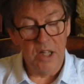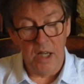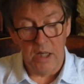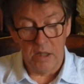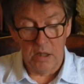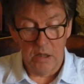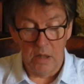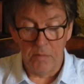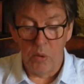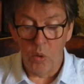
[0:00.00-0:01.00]
Egg,
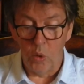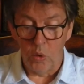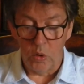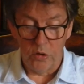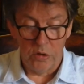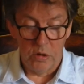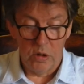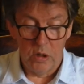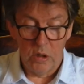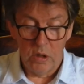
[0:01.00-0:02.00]
appalled,
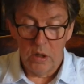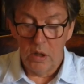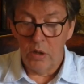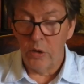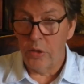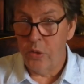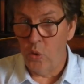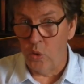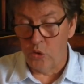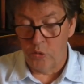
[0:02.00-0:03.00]
and
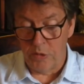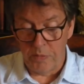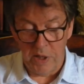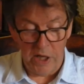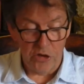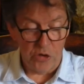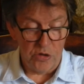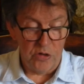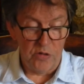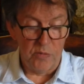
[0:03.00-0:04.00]
thought with
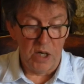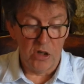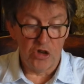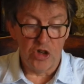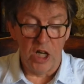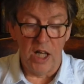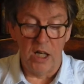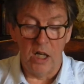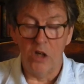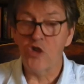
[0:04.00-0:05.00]
pleasure of
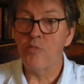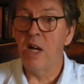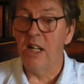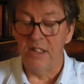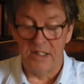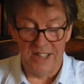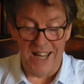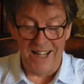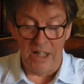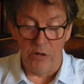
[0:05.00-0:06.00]
Maher-Shalal-Hashbaz,
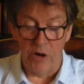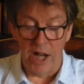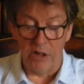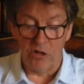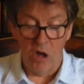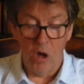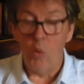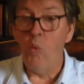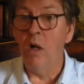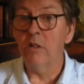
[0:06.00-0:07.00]
tail erect,
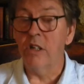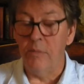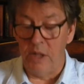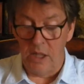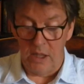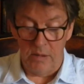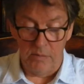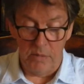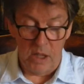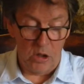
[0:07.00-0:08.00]
welcoming
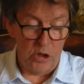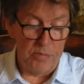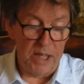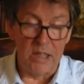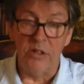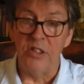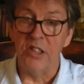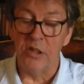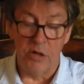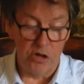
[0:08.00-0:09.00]
him on the
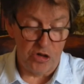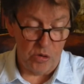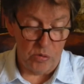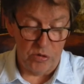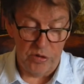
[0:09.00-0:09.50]
Maitland's threshold.